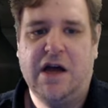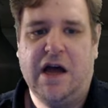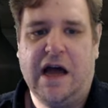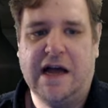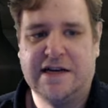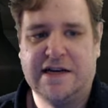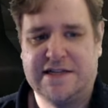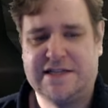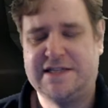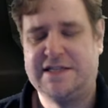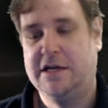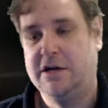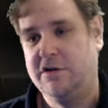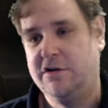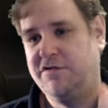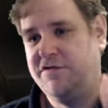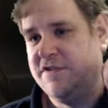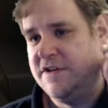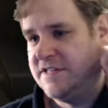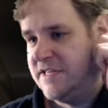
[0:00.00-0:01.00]
and still
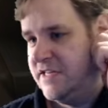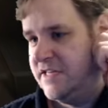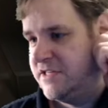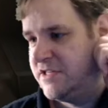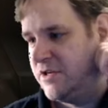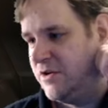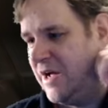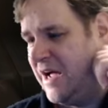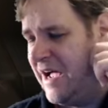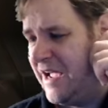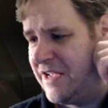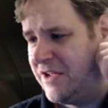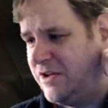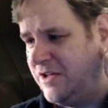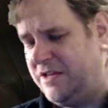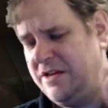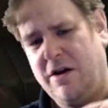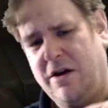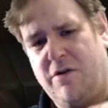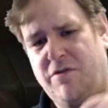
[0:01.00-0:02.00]
fit into I
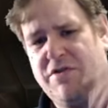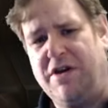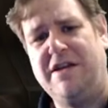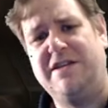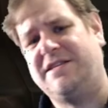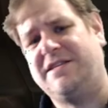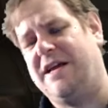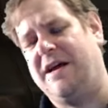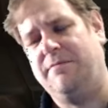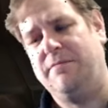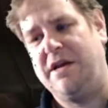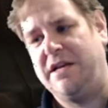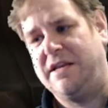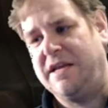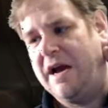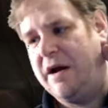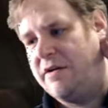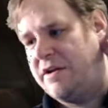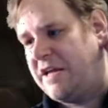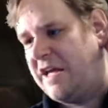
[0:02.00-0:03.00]
you know if they sat me
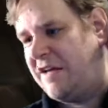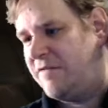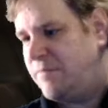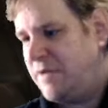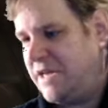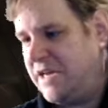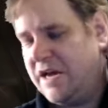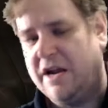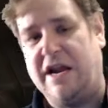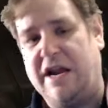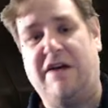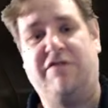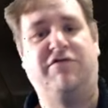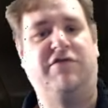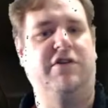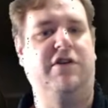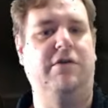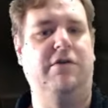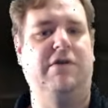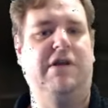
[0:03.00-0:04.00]
down and gave me an
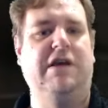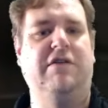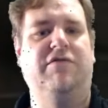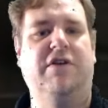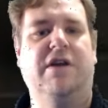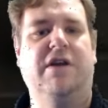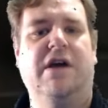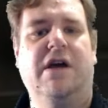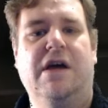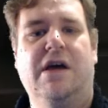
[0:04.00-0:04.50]
afternoon even